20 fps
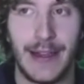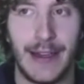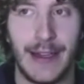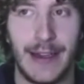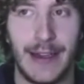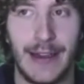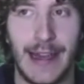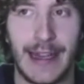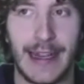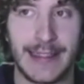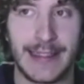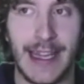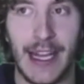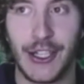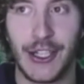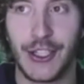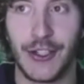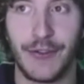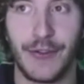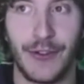
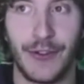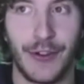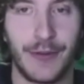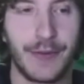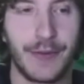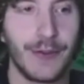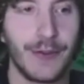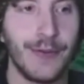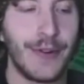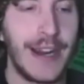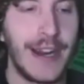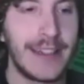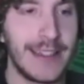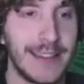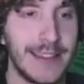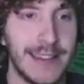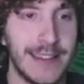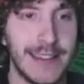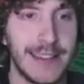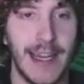extension for Kubernetes
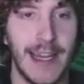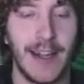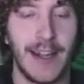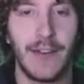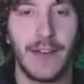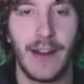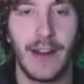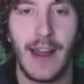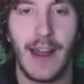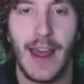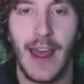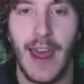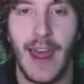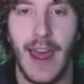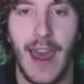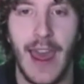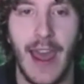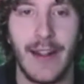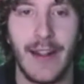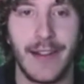itself.
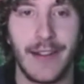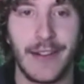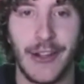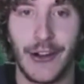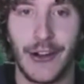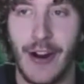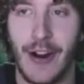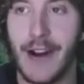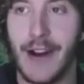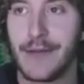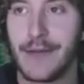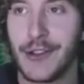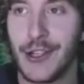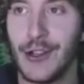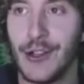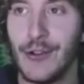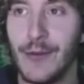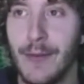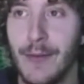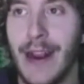And there are two
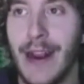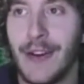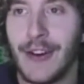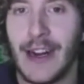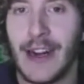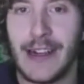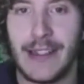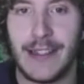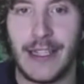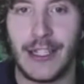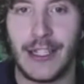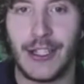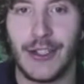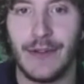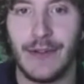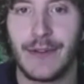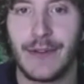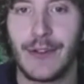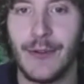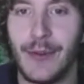main organizations,
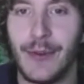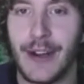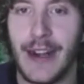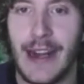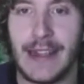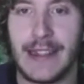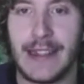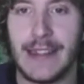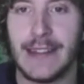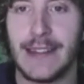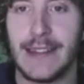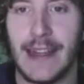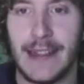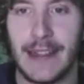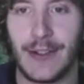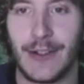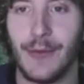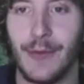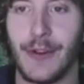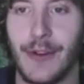Kubernetes and the
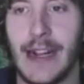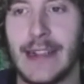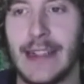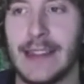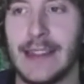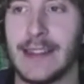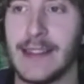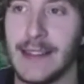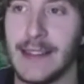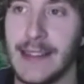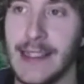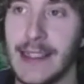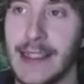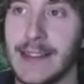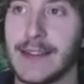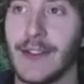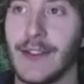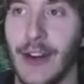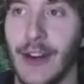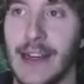Kubernetes 6
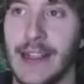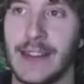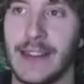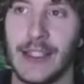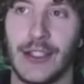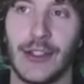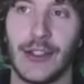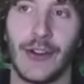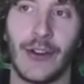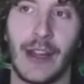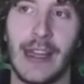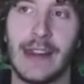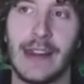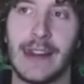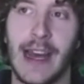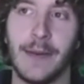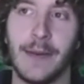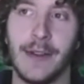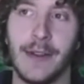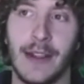organization on
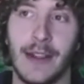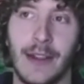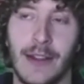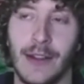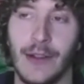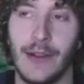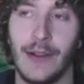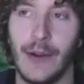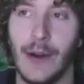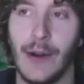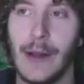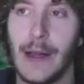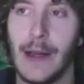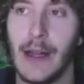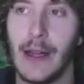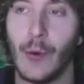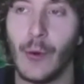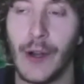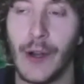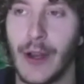GitHub,
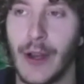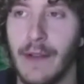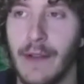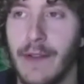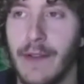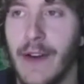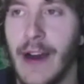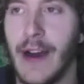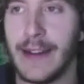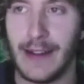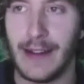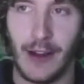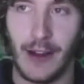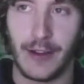where you can find a lot